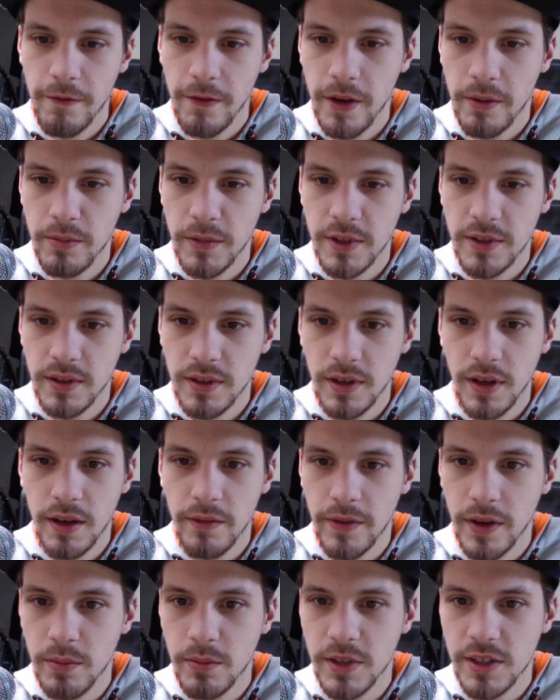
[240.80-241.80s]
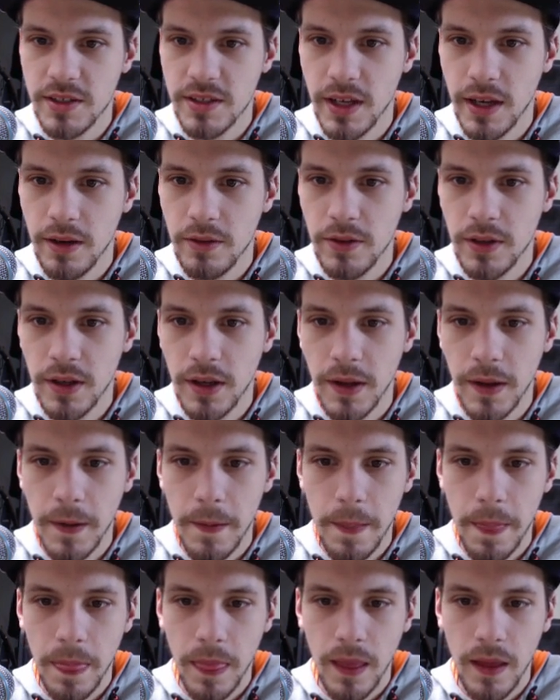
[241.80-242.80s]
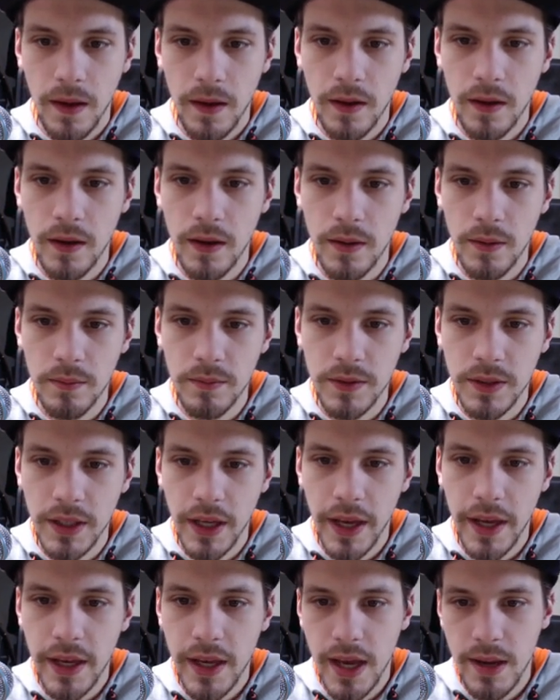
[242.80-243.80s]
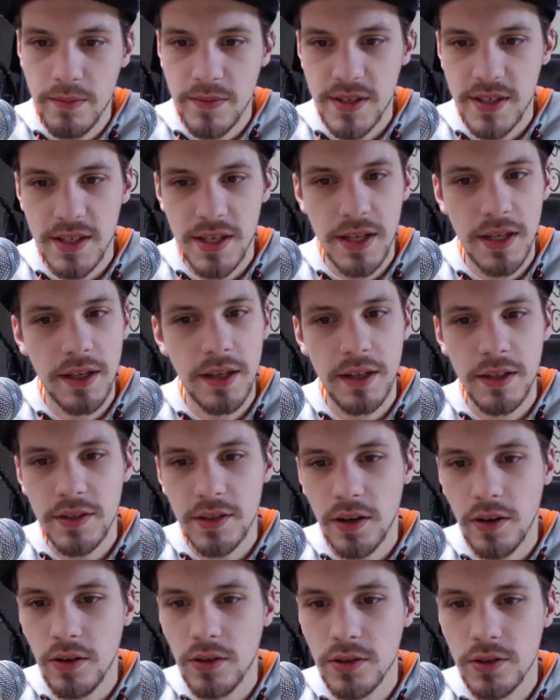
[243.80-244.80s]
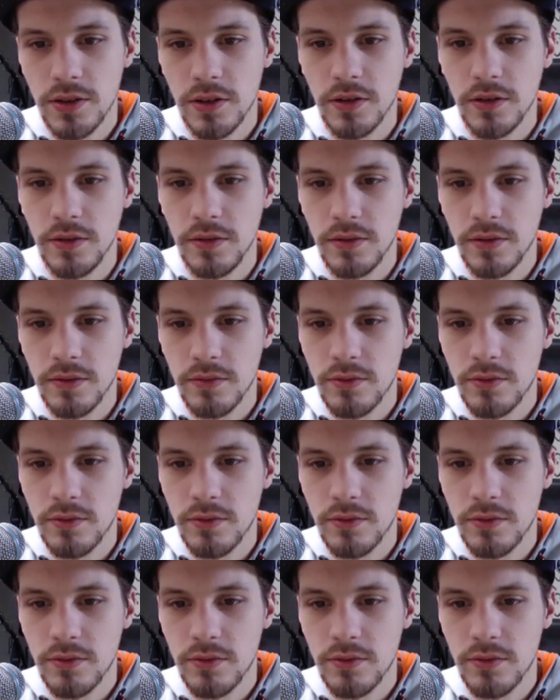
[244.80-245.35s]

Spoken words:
FM the sound. The AM sync is also